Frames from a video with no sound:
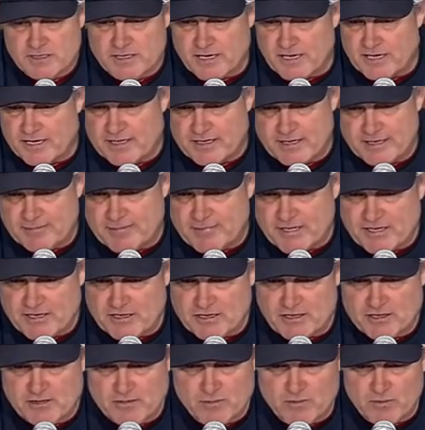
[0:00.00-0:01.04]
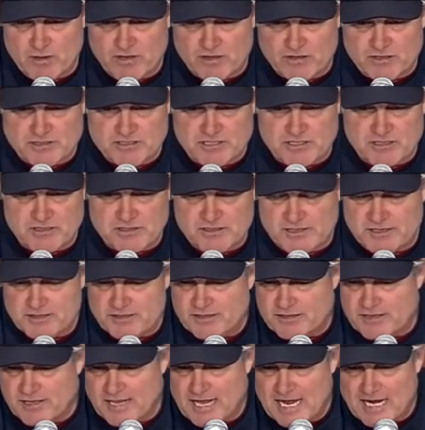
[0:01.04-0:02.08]
Yeah, I mean, whether it's a, a,
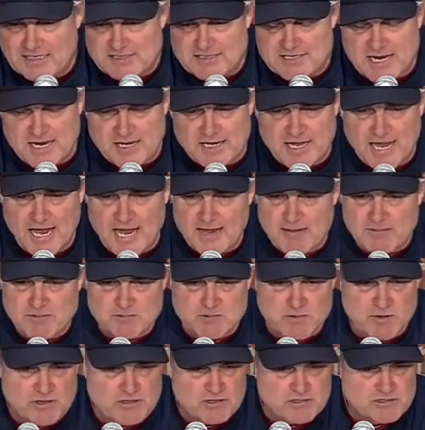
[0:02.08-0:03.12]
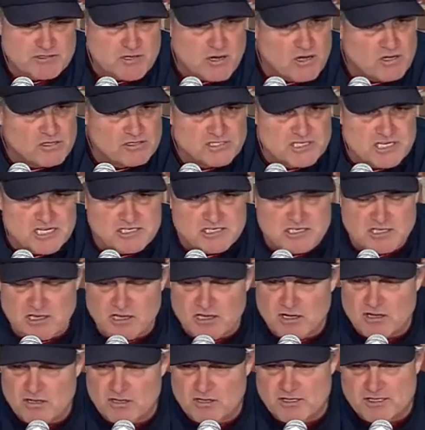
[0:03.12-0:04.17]
the last ten games, whether it's all season
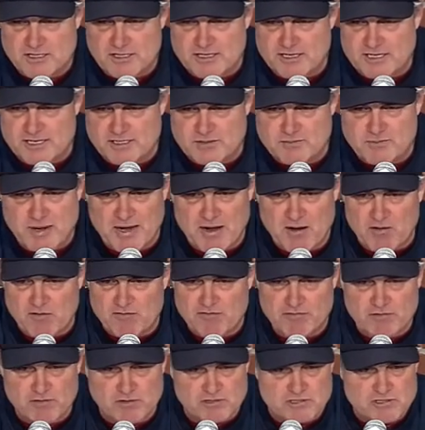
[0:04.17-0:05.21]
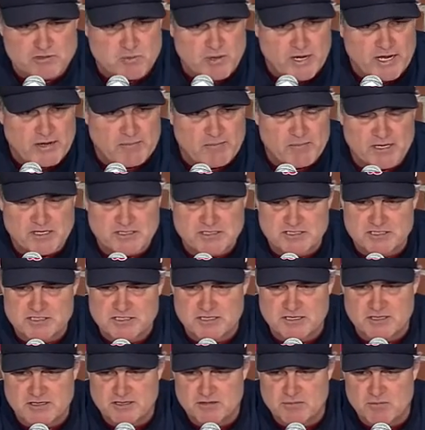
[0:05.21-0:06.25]
long, it's powerful, it's swing and
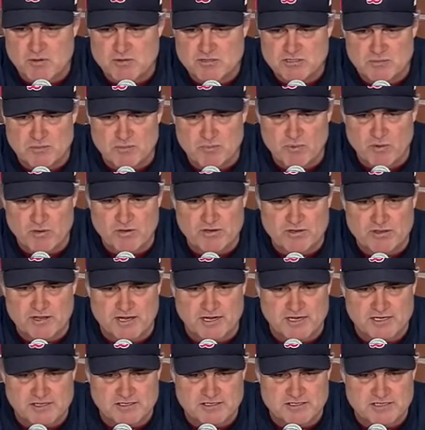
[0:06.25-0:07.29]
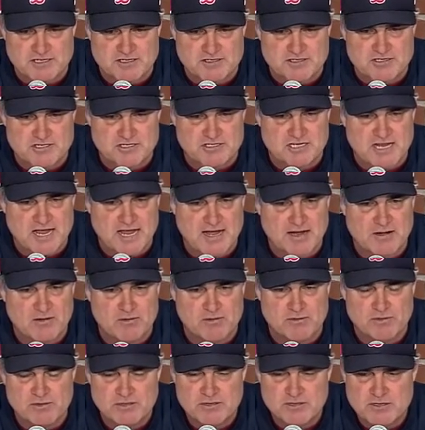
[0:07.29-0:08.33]
miss. Uh, the most important thing is is just
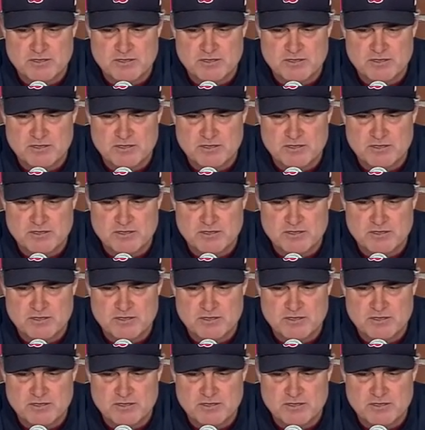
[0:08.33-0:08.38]
how